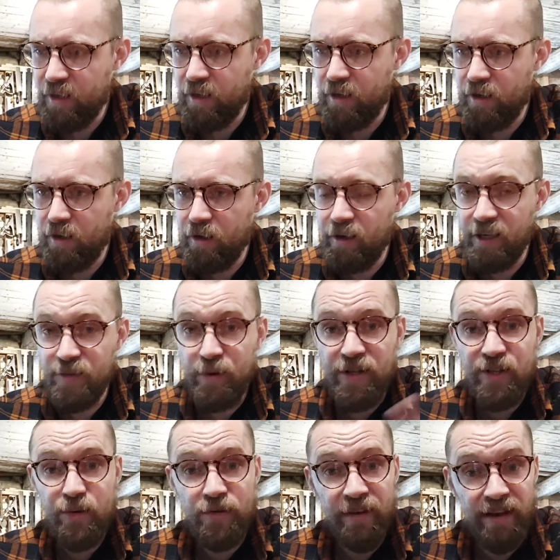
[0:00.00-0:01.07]

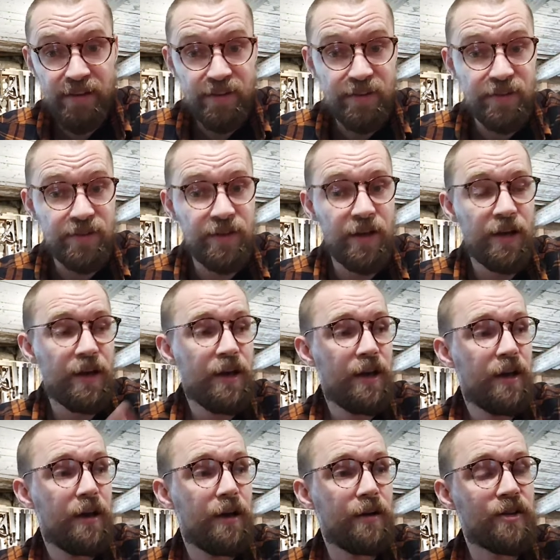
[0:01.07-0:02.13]
espresso effects
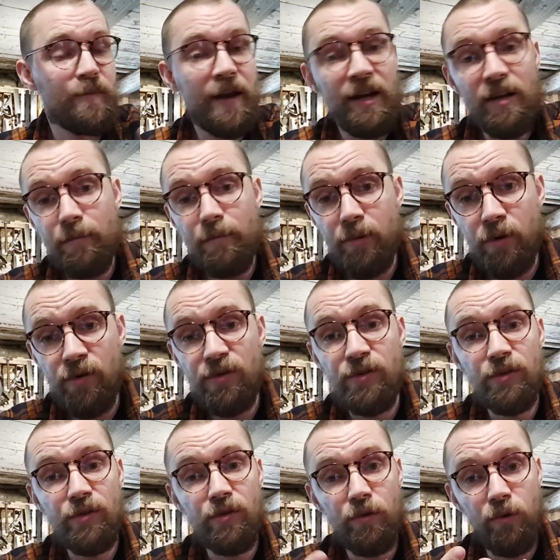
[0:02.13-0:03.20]
germanium
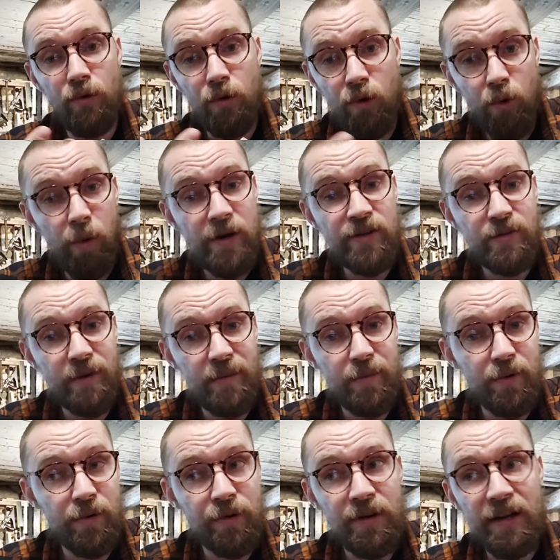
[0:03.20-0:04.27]
boost always on
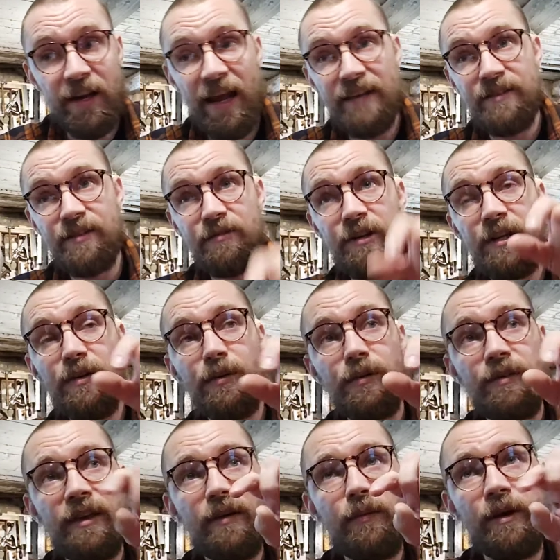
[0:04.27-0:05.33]
my board. And it has this really
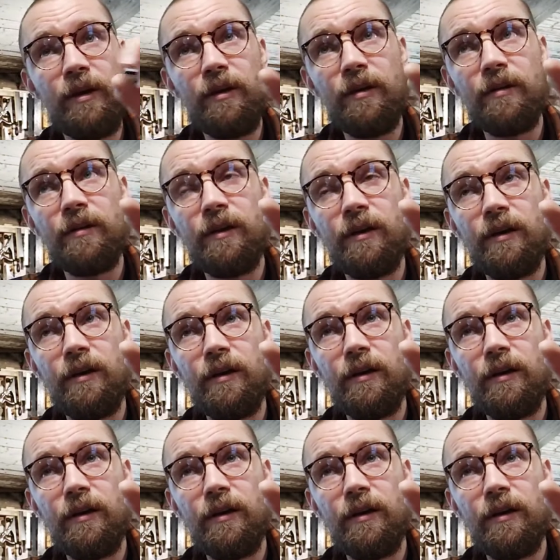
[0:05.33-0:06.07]
cool thing where you can...